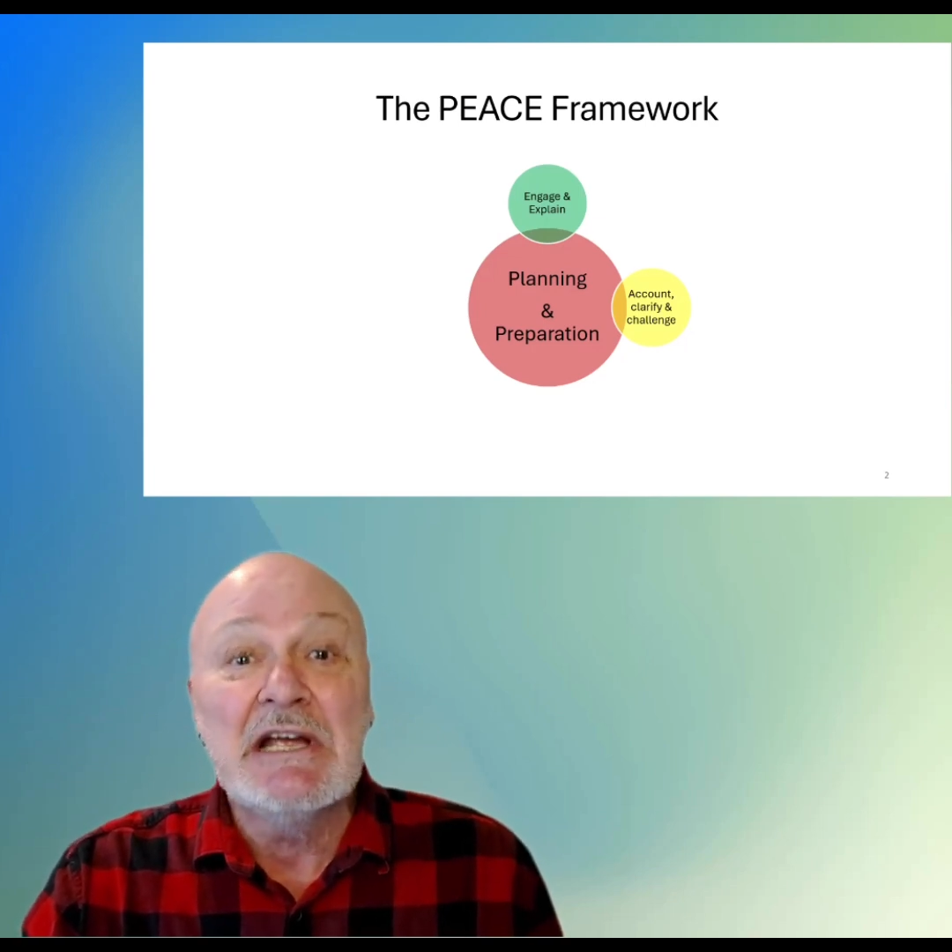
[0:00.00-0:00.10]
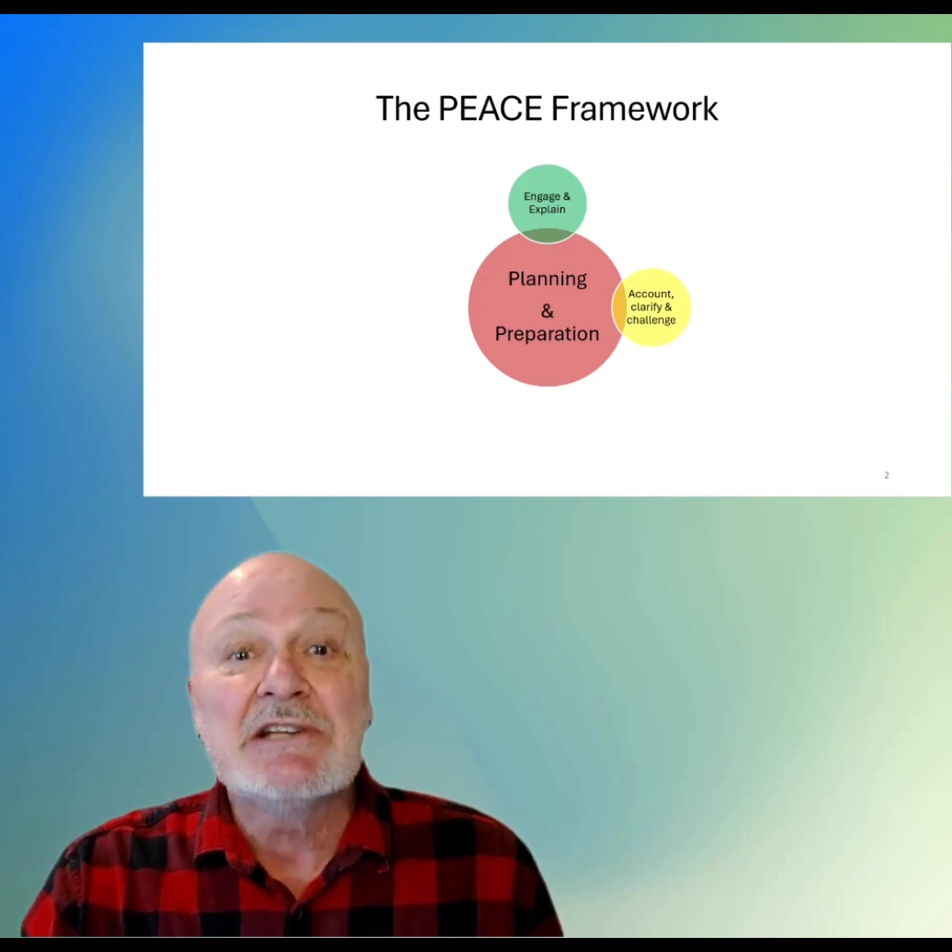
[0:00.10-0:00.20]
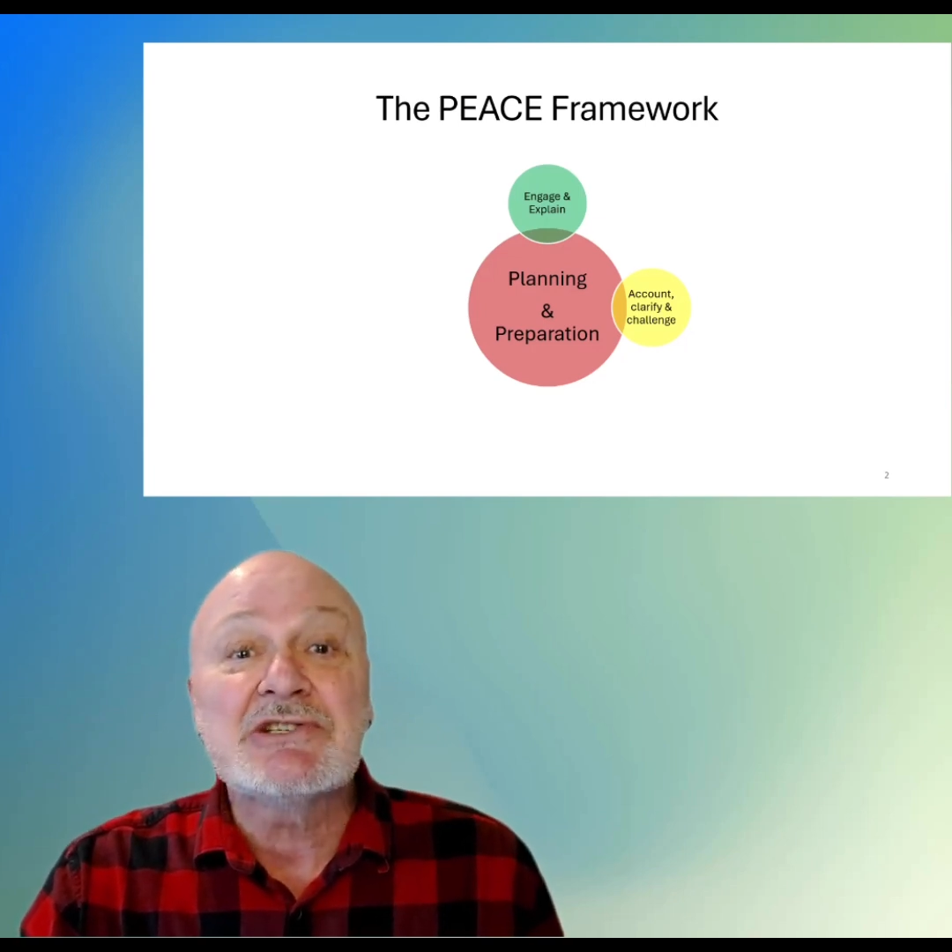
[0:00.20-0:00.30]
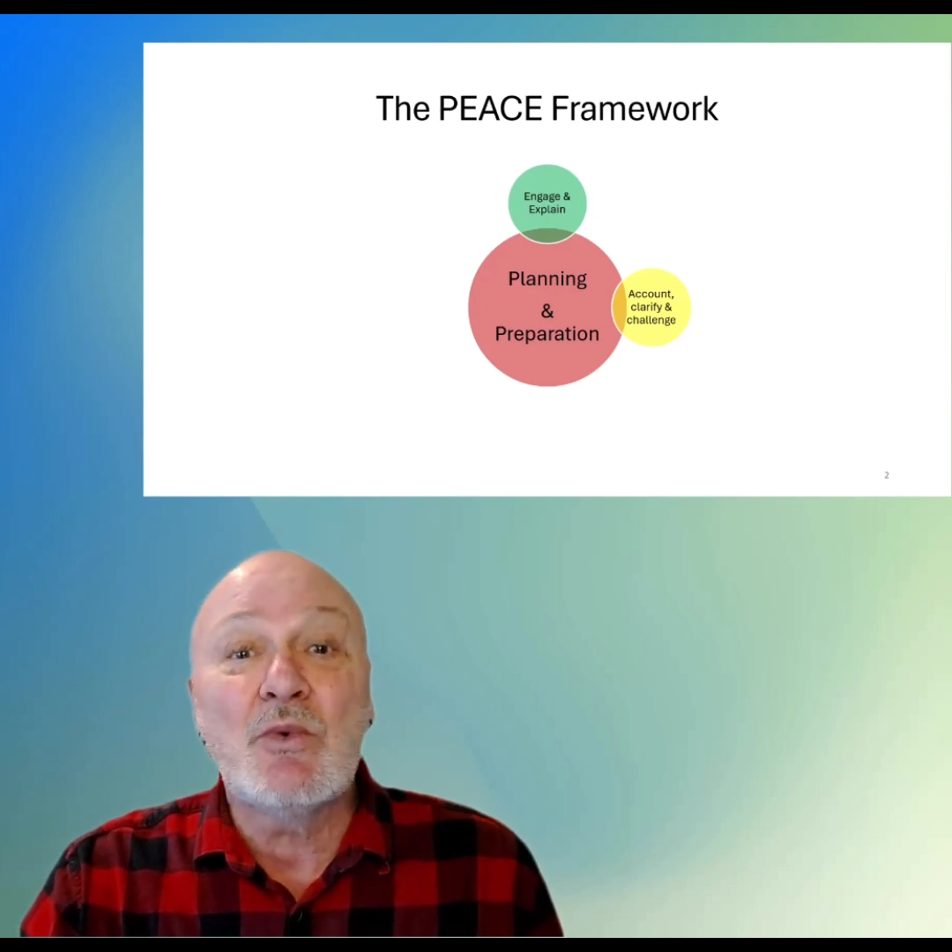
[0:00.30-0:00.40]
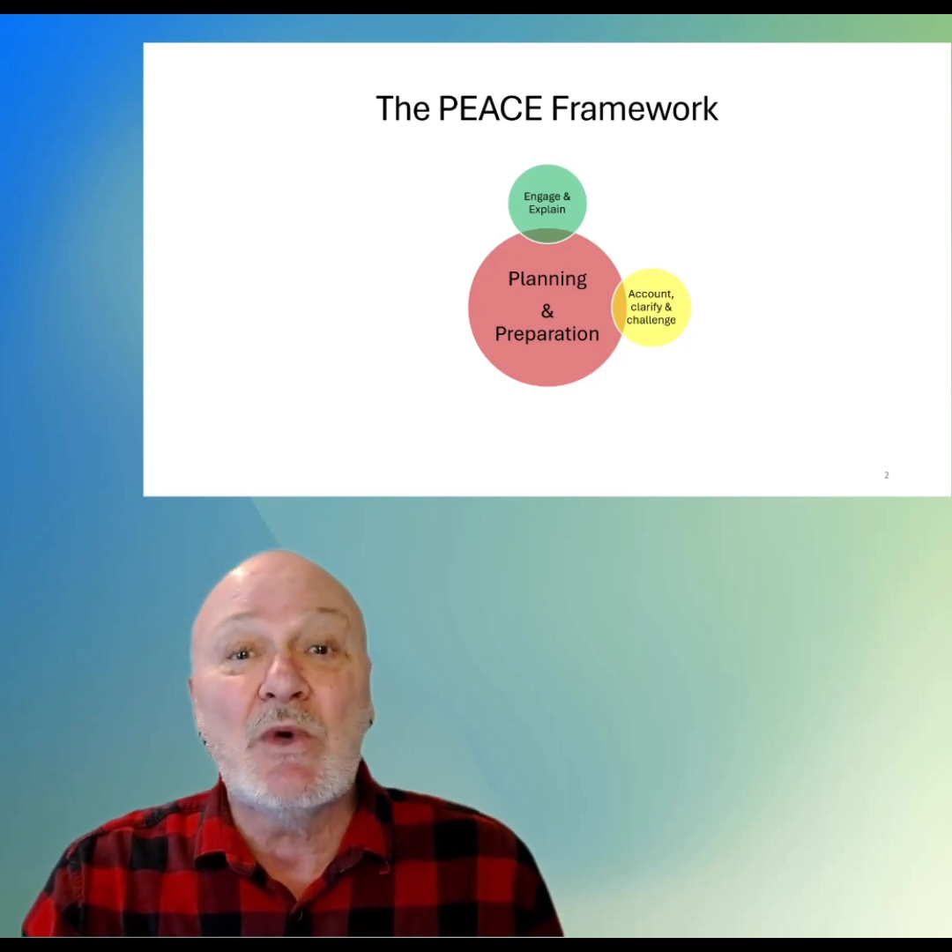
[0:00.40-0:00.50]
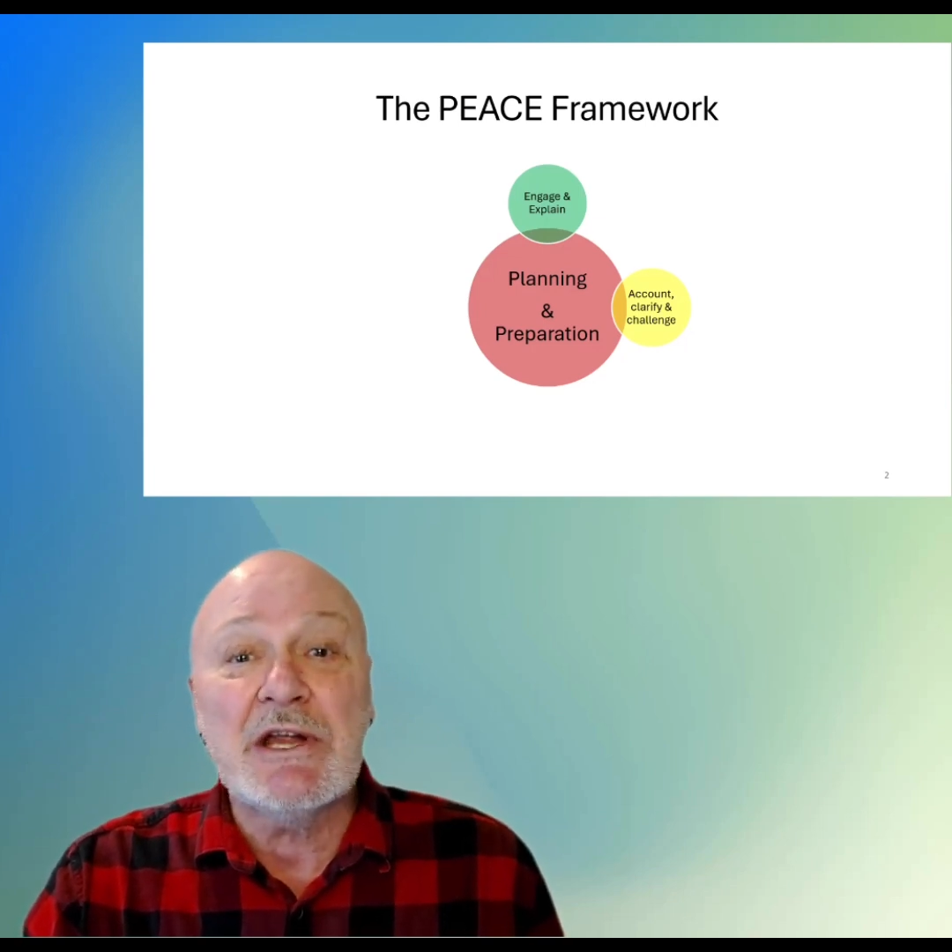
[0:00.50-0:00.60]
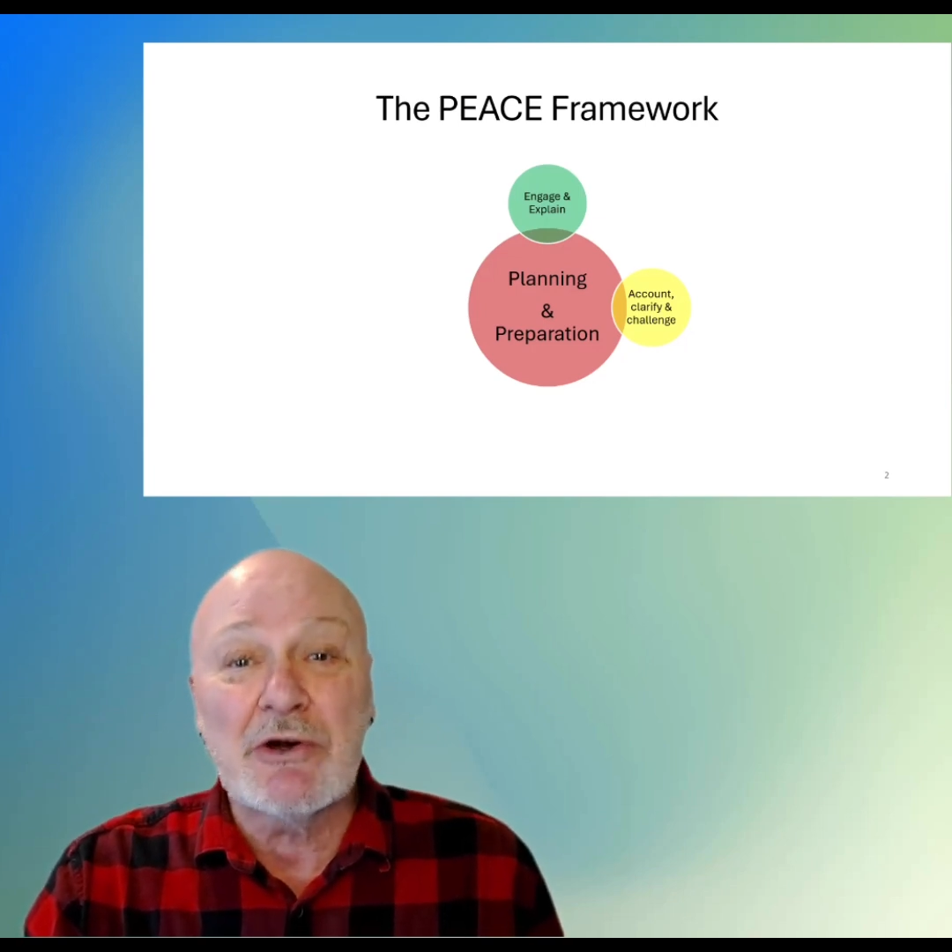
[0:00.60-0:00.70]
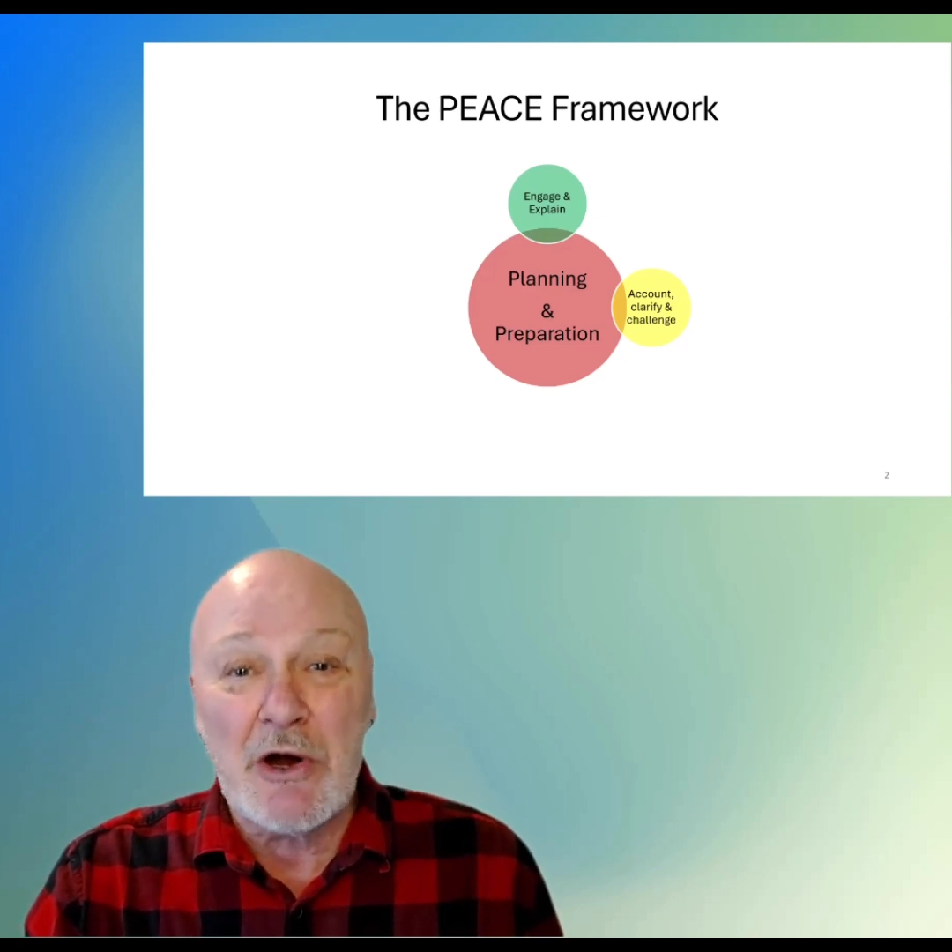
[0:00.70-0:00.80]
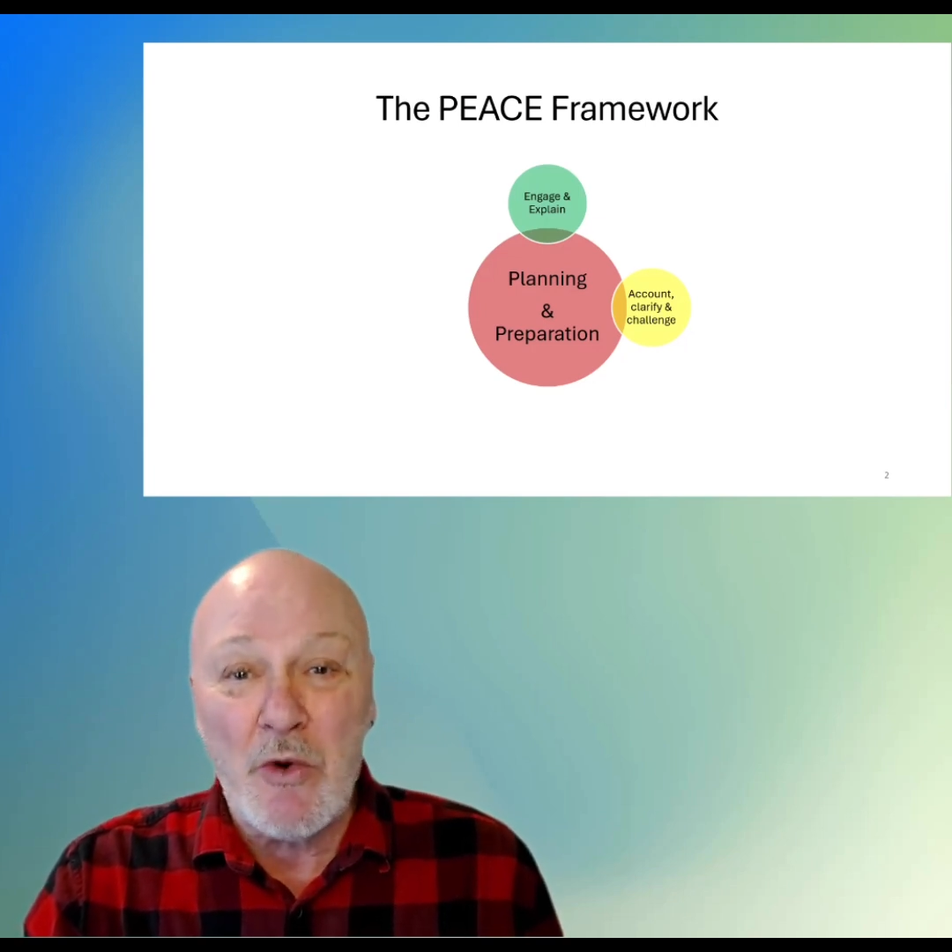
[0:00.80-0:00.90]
so we are